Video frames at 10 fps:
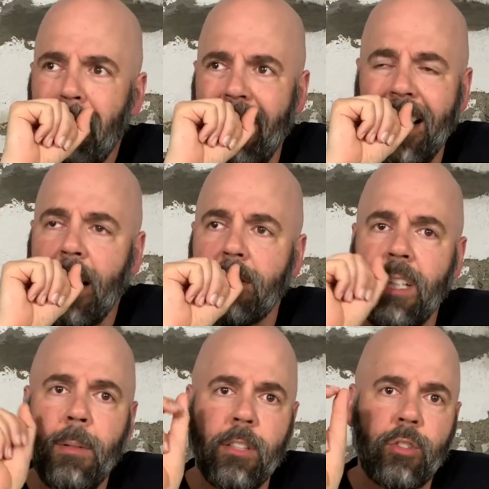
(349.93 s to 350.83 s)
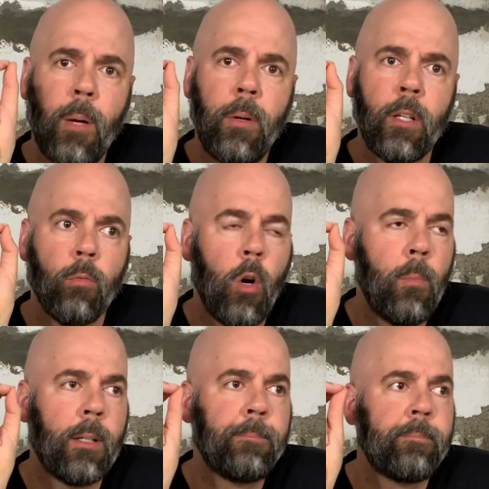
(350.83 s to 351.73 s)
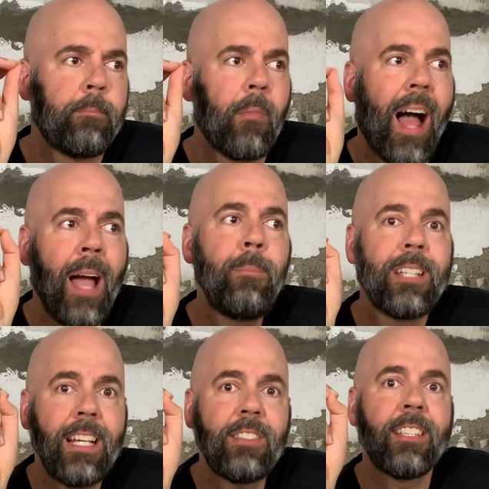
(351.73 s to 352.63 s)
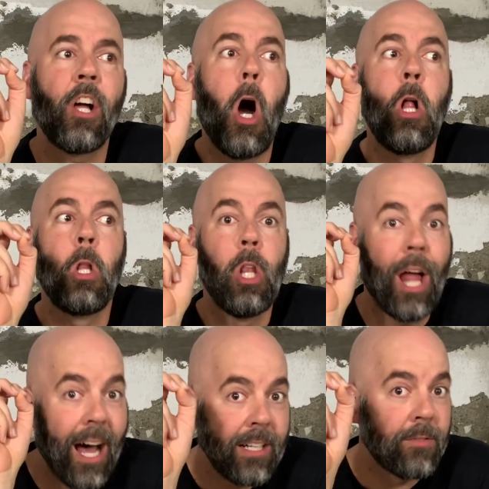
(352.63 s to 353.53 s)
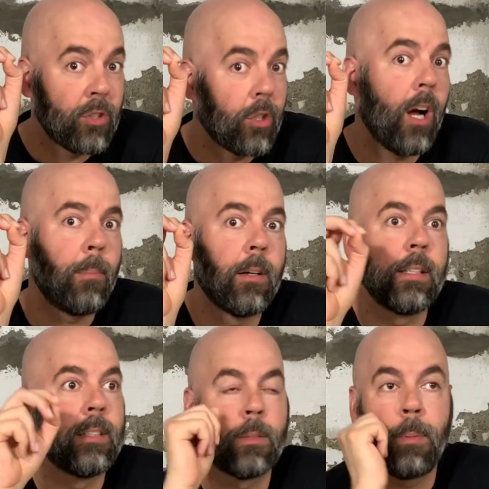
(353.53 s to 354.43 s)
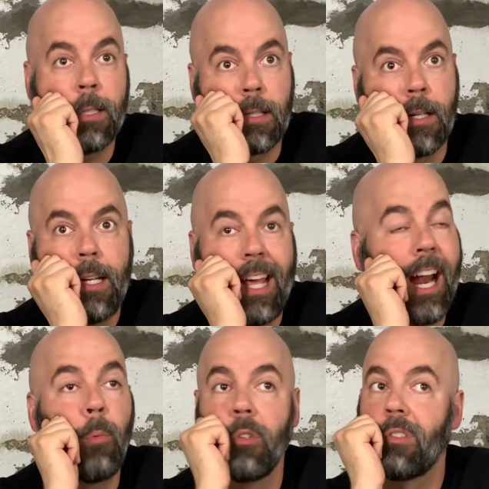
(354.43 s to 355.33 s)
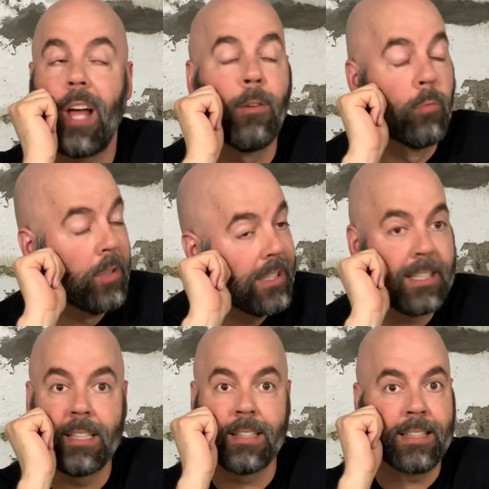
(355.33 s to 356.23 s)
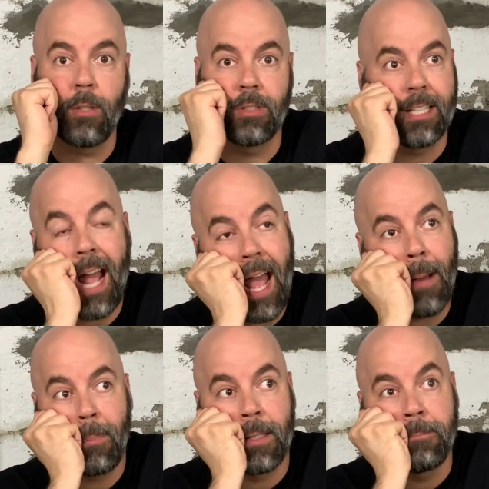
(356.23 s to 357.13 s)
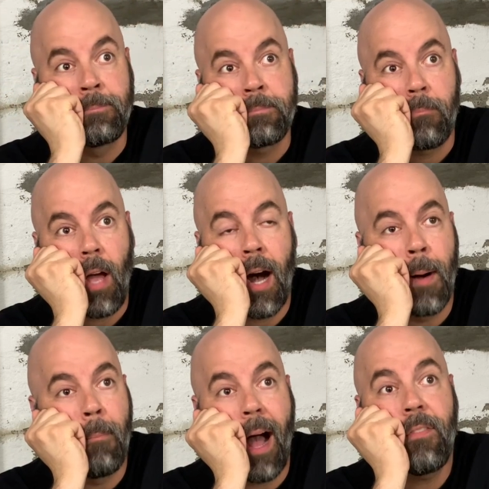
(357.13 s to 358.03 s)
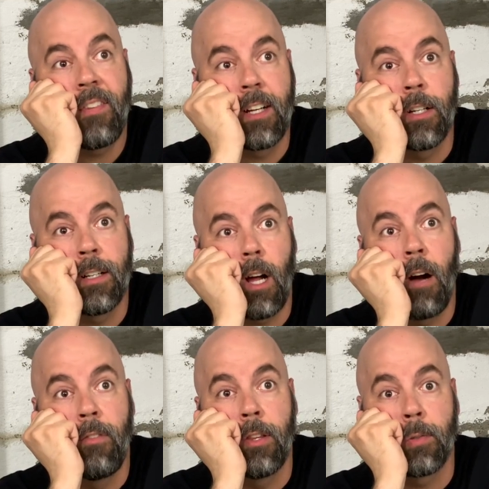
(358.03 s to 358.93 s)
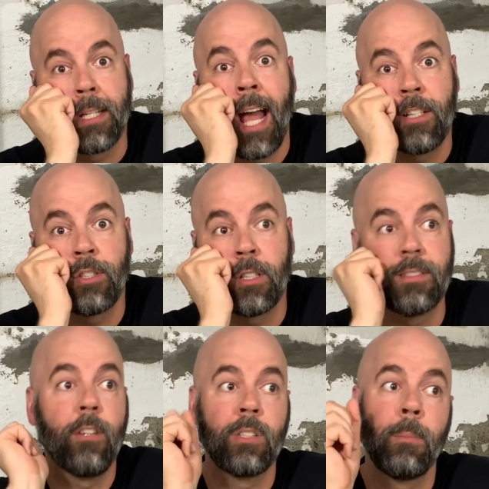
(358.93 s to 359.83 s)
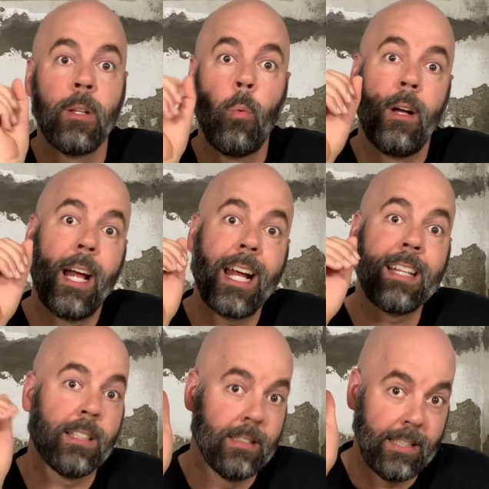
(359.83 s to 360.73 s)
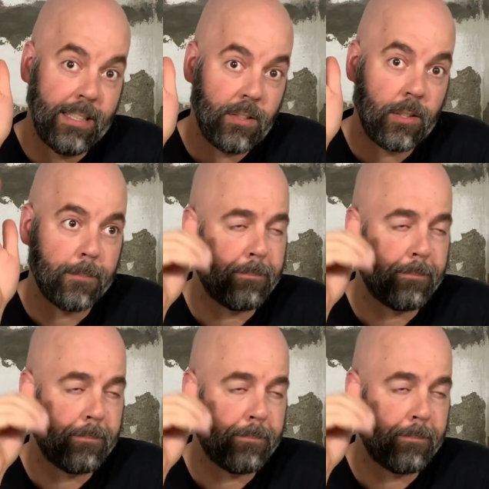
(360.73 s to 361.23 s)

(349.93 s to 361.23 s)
like I was saying about the strawberry and the aroma, I'm tasting a lot of strawberry in this beer, and I really didn't think that was gonna happen. I figured of the three adjuncts, that was gonna be the one I got the least.